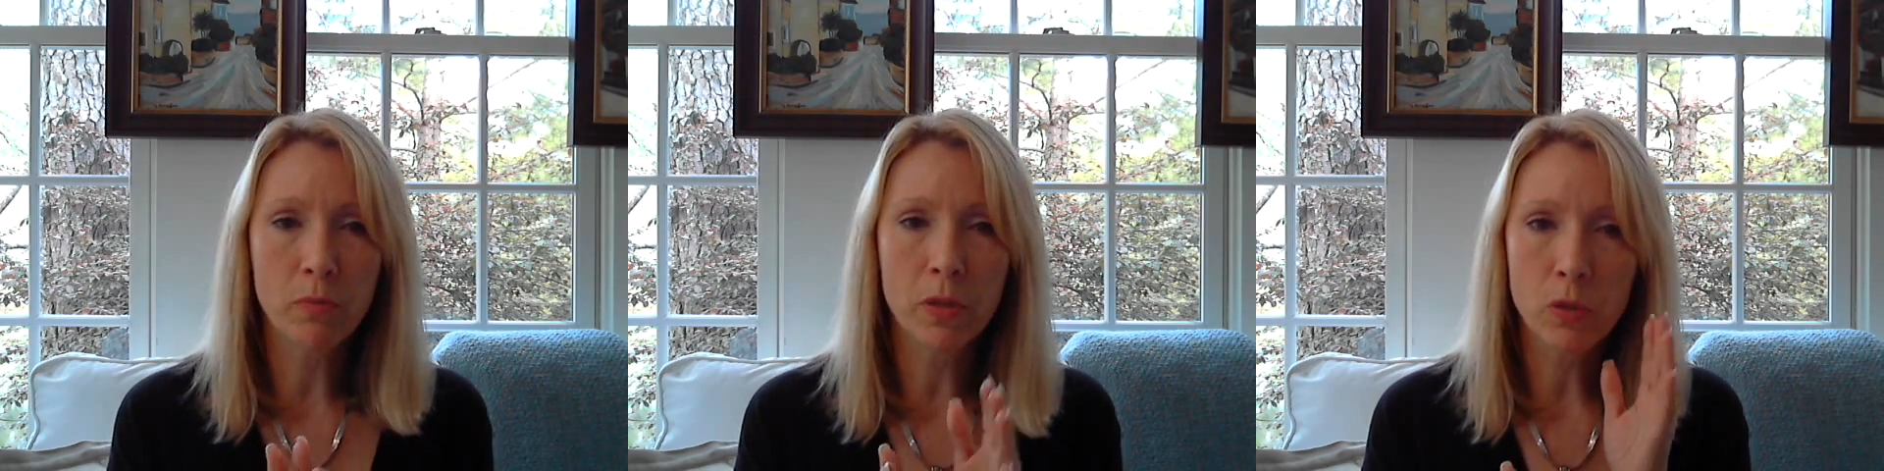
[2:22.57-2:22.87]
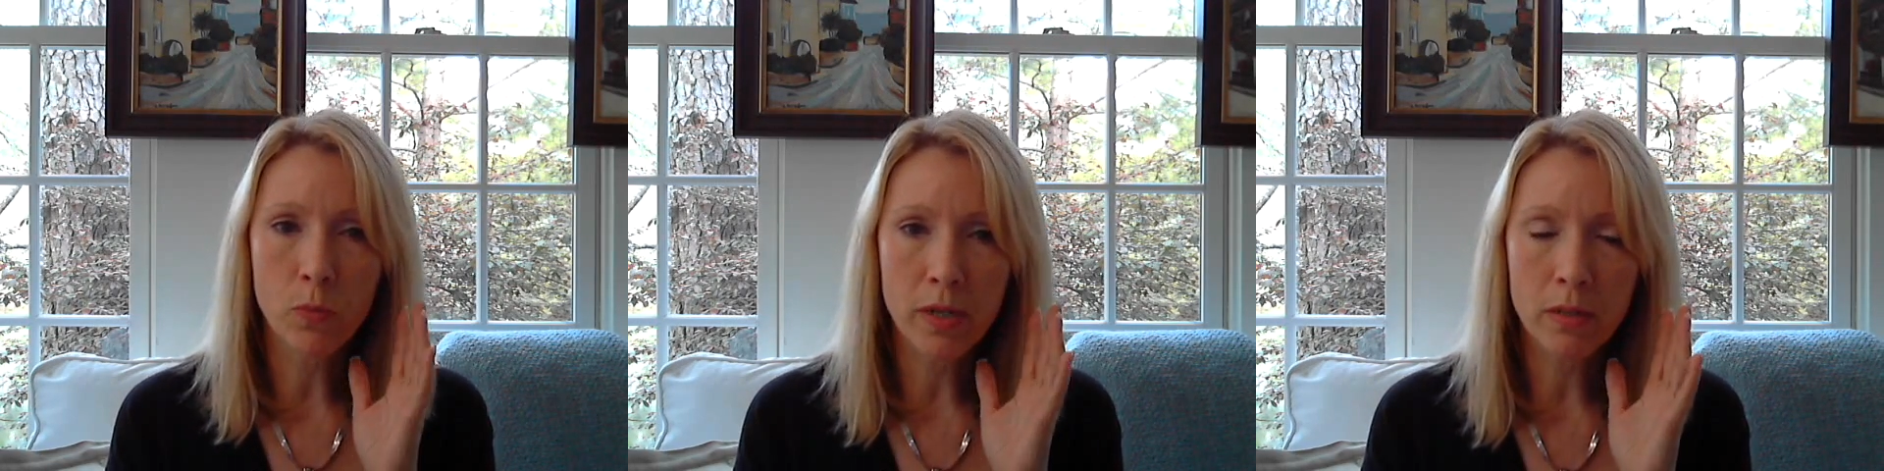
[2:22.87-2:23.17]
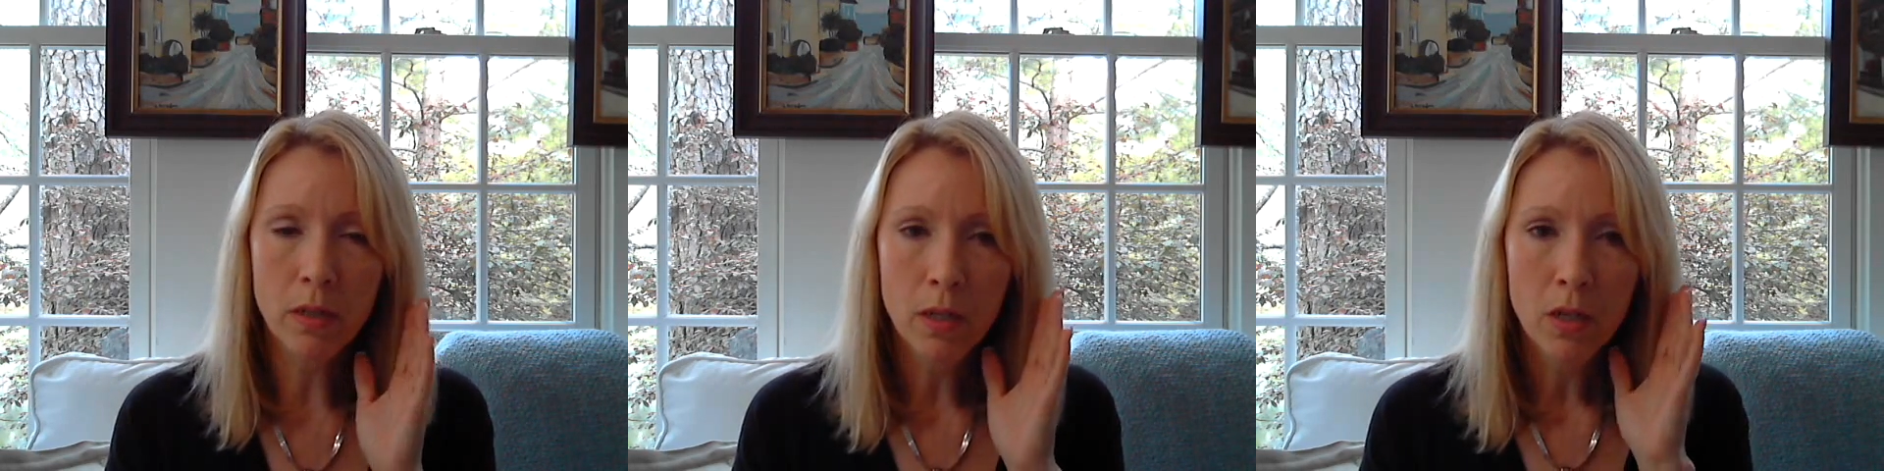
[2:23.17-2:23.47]

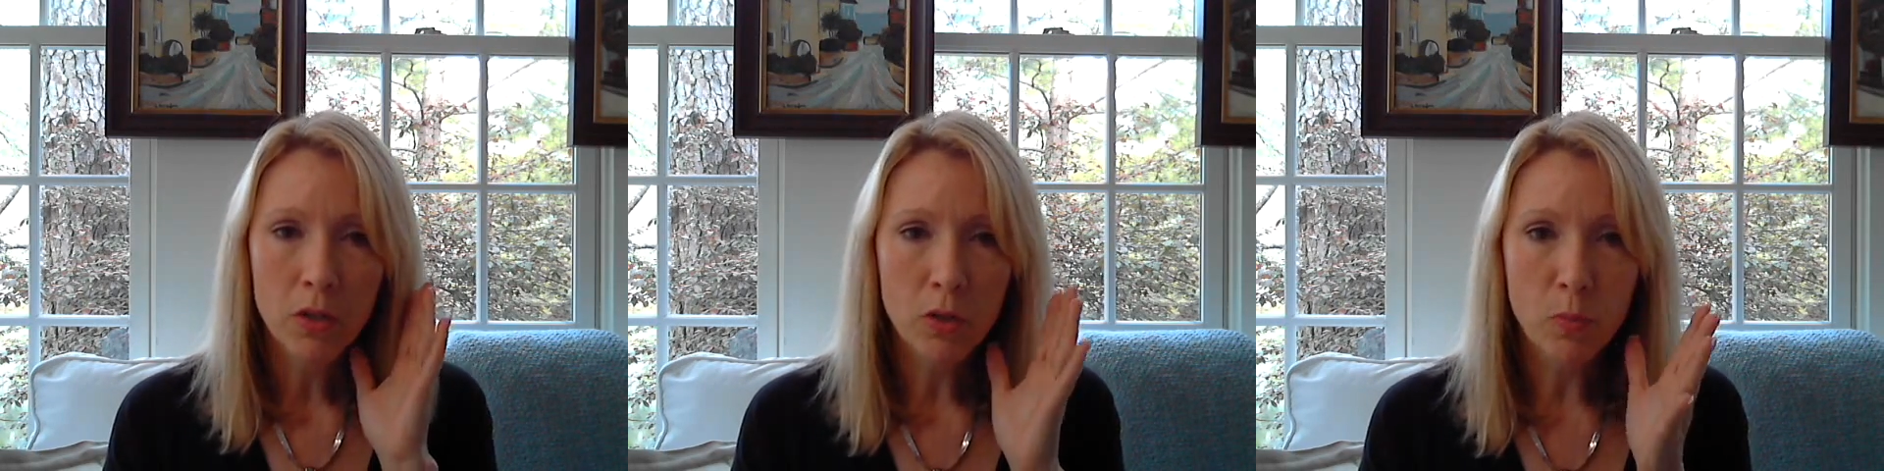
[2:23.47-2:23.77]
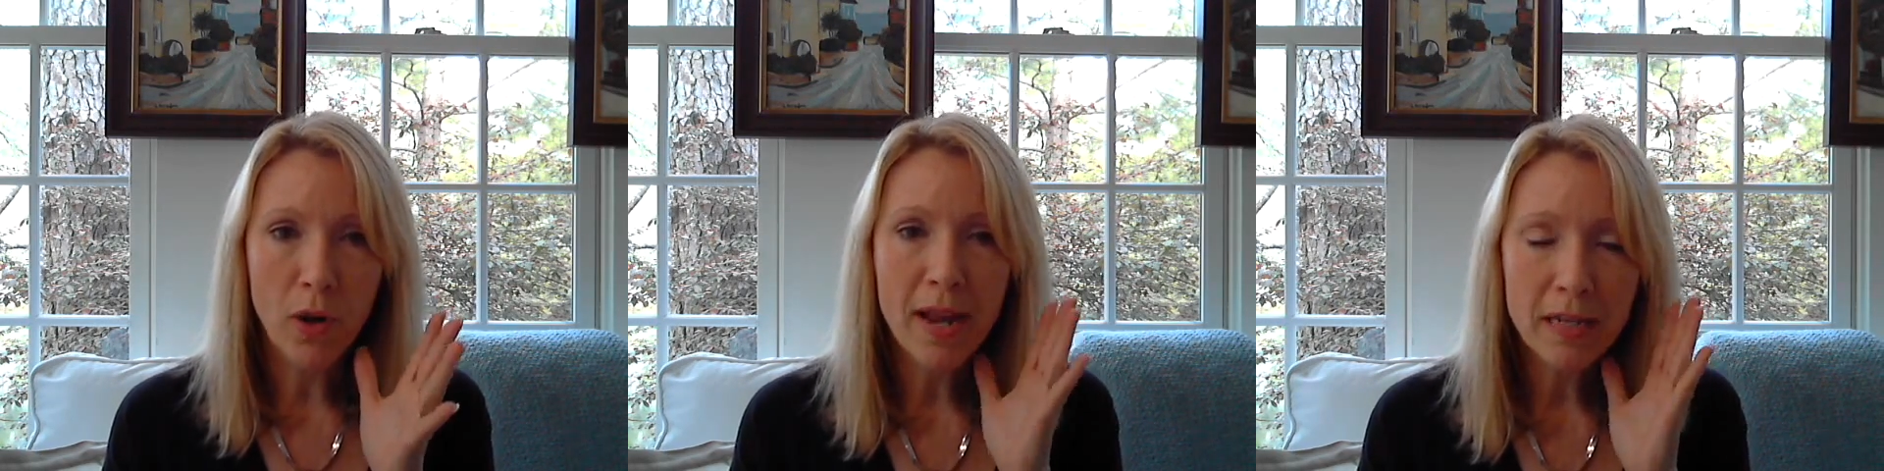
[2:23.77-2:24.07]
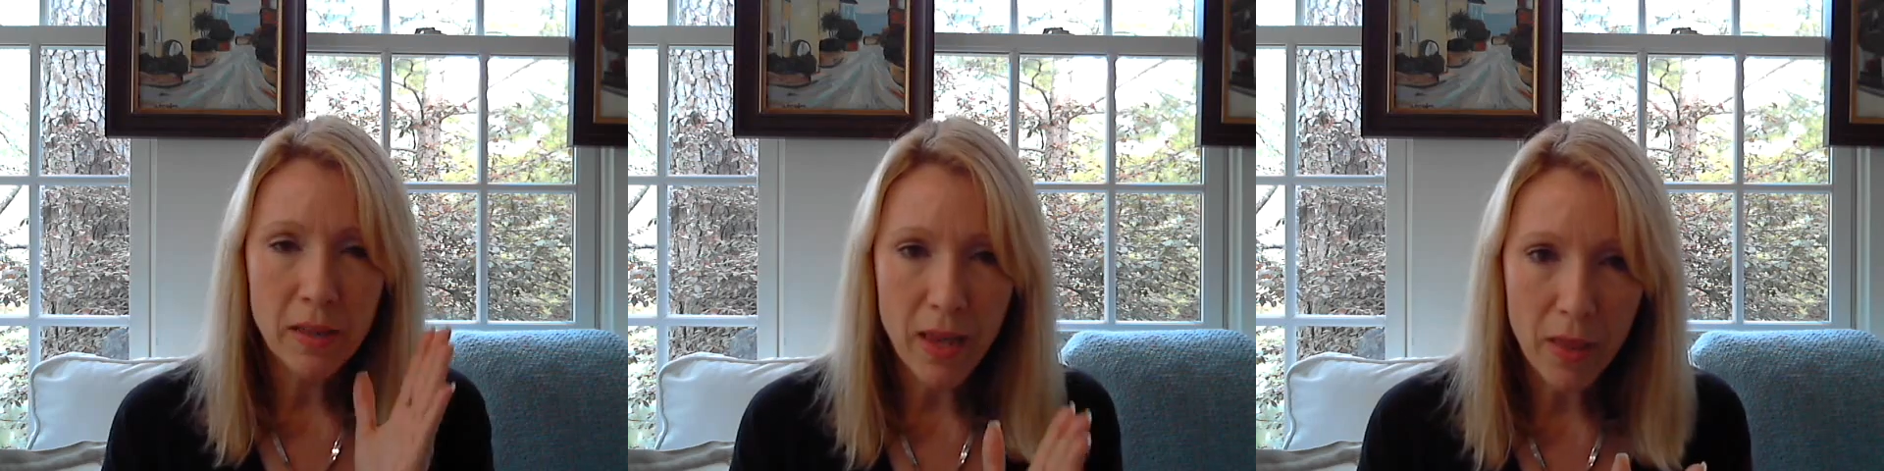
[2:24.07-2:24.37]
between your
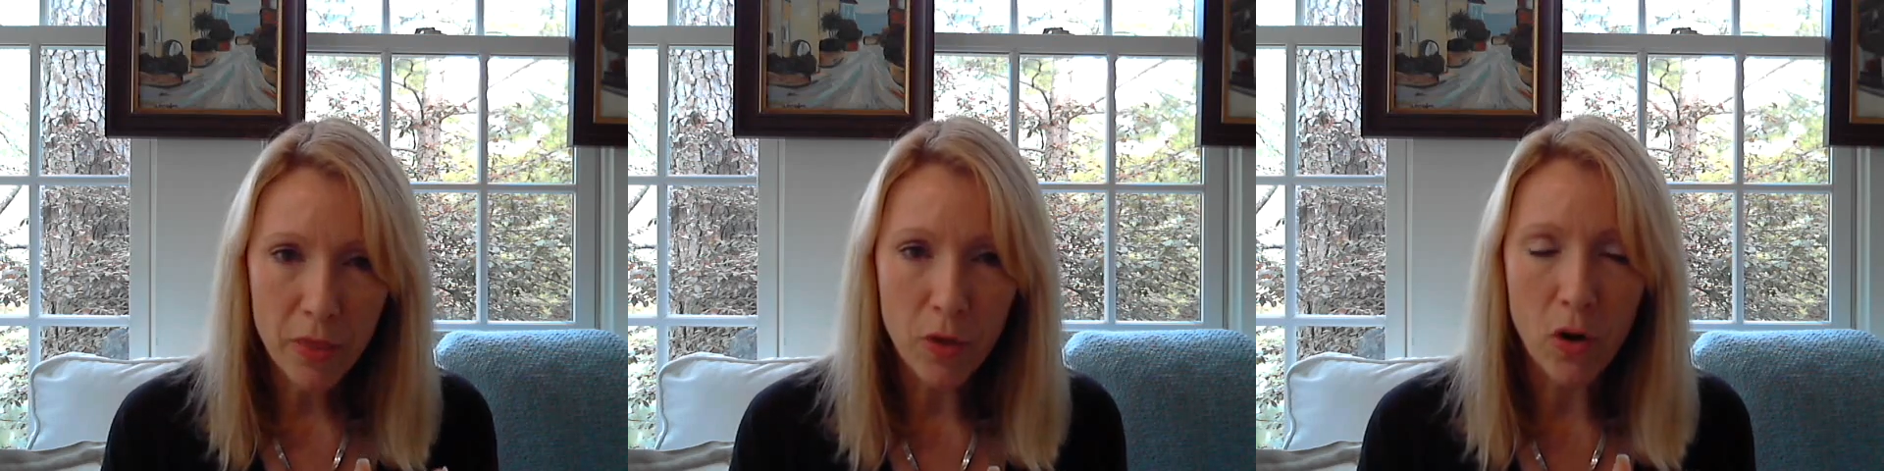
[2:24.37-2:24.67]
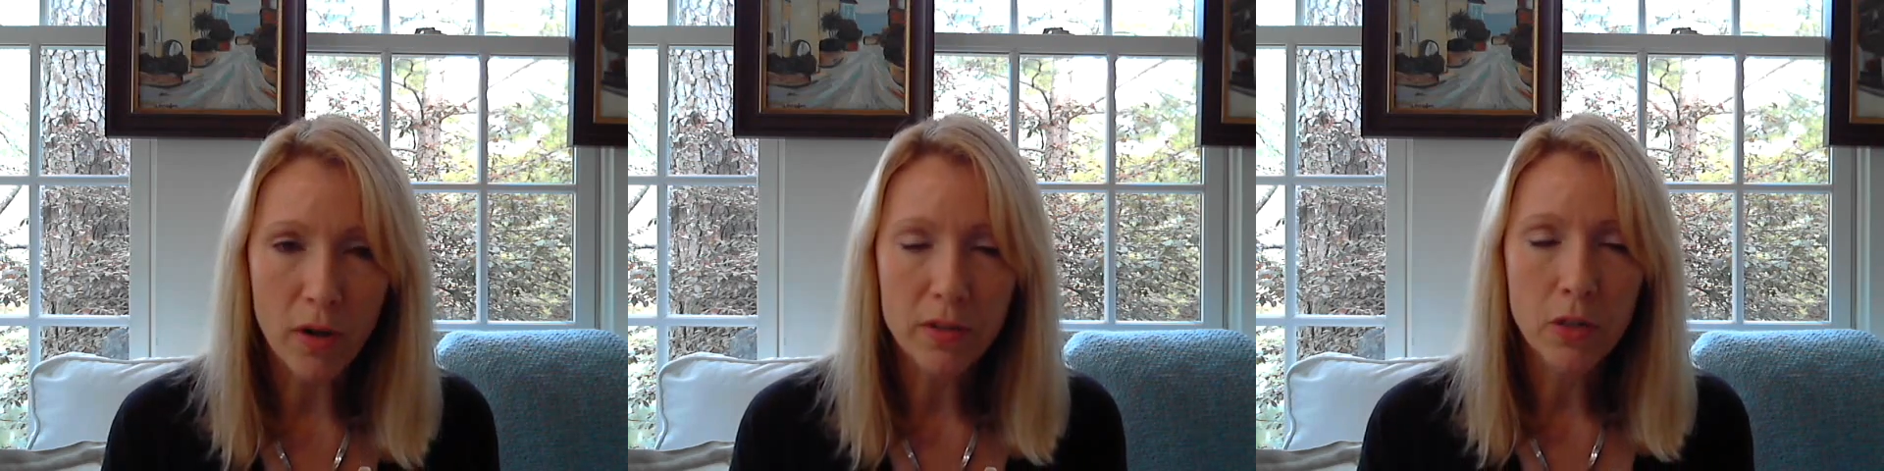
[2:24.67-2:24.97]
brain and that thought.